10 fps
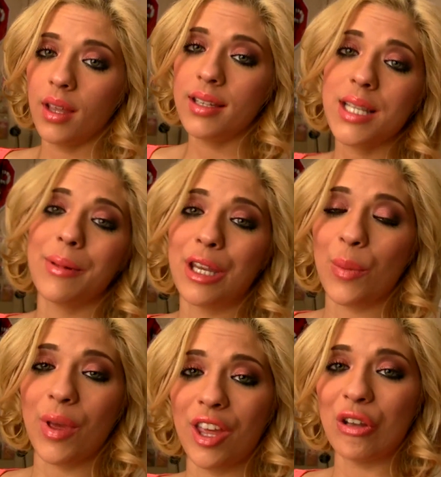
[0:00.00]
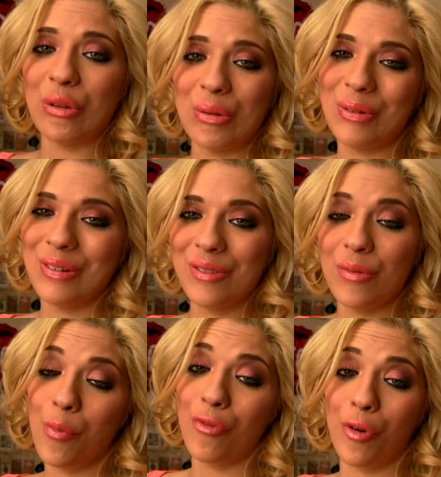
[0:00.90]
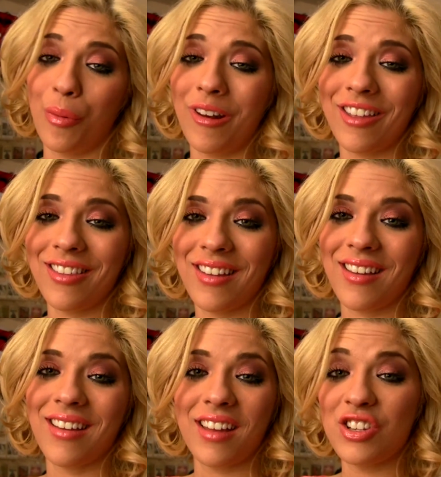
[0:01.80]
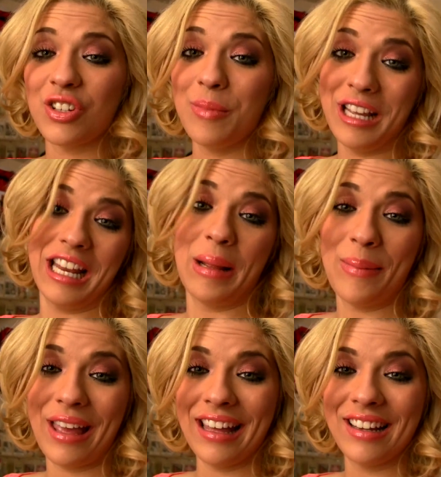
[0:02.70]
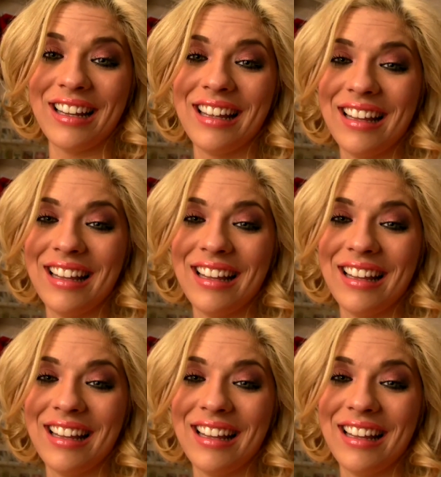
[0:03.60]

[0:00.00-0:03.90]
At least I'm getting paid for what I think I should be getting paid.